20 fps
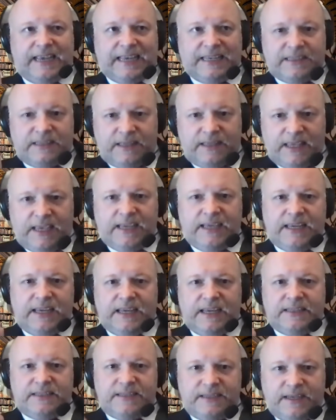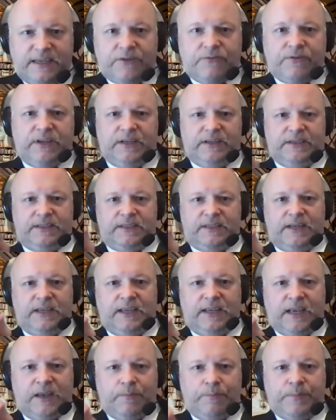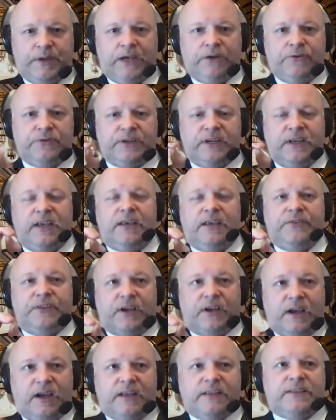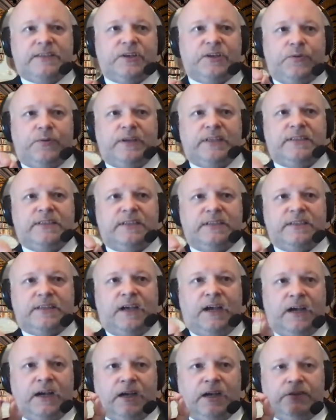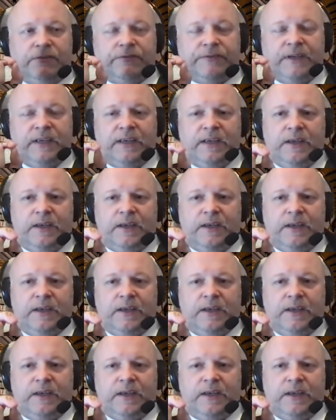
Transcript: and thinking seriously about the consequences of